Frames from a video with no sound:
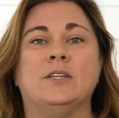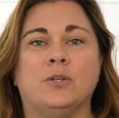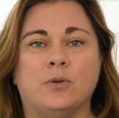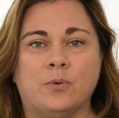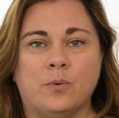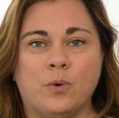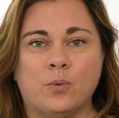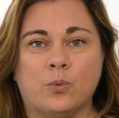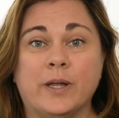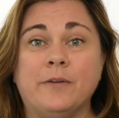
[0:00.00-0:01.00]
to
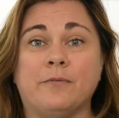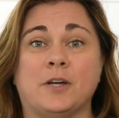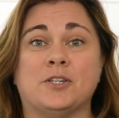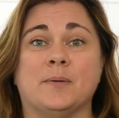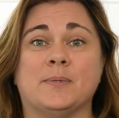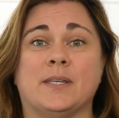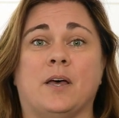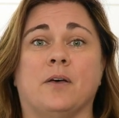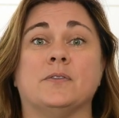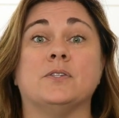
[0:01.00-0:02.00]
refresh
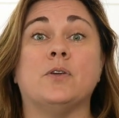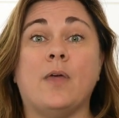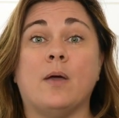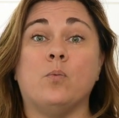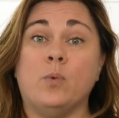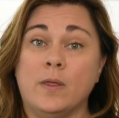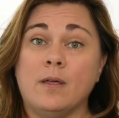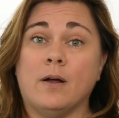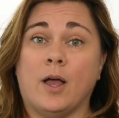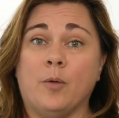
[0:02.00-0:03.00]
themselves so that when
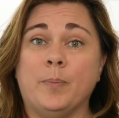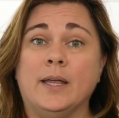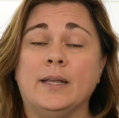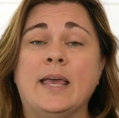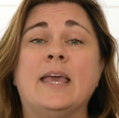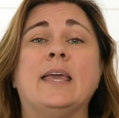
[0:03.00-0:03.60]
they're helping,